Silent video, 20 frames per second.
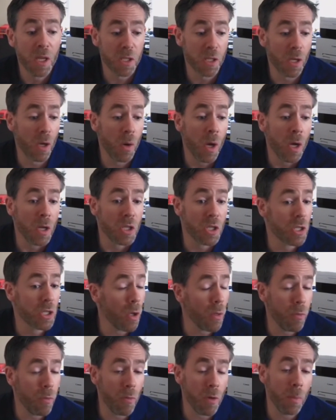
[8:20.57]
So just
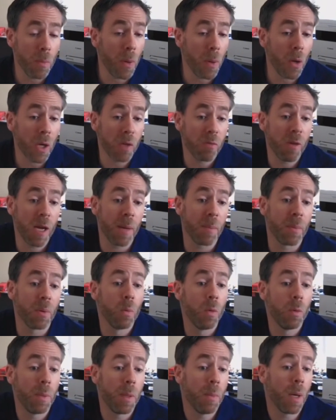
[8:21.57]
go through your Poly rep
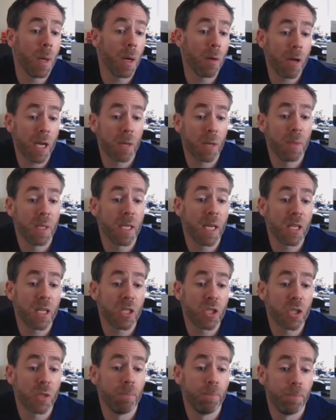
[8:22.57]
would be my
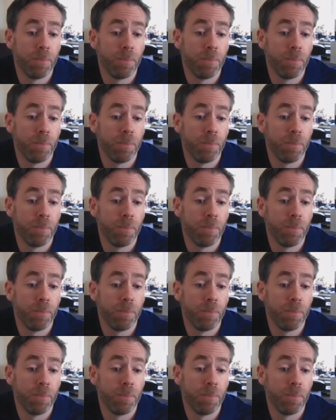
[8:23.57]
recommendation.